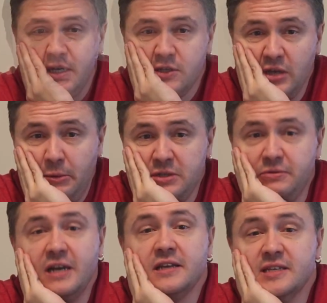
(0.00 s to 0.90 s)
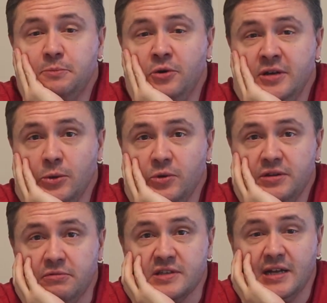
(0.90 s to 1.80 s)
So I was really disappointed
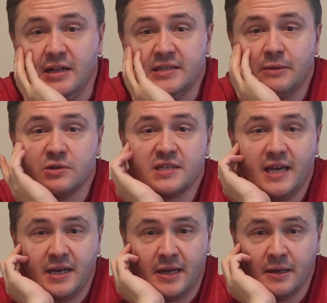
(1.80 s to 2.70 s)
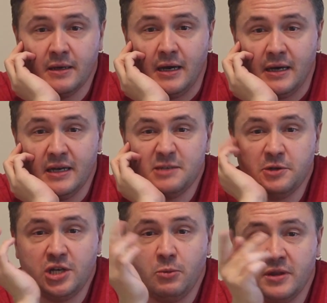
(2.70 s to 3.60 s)
with the results I was getting,
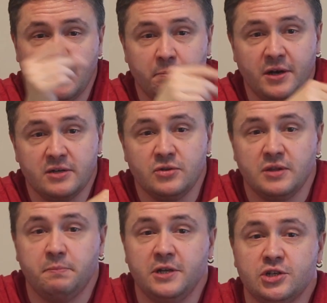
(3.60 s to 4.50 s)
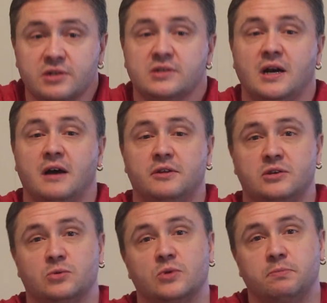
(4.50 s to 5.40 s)
especially when compared to the pictures
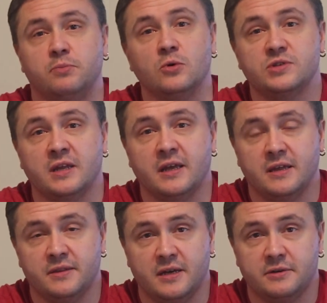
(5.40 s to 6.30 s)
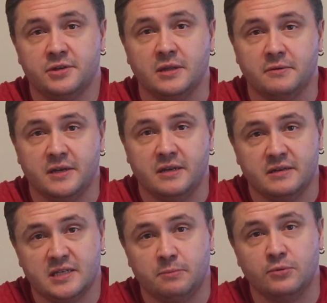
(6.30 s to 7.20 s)
others were posting in the
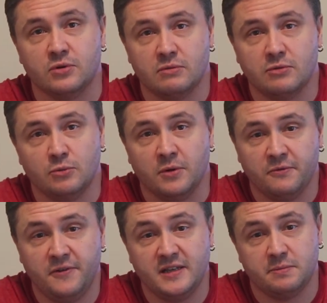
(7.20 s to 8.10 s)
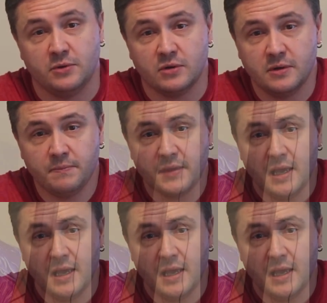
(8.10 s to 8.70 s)
Artillery support group on Facebook.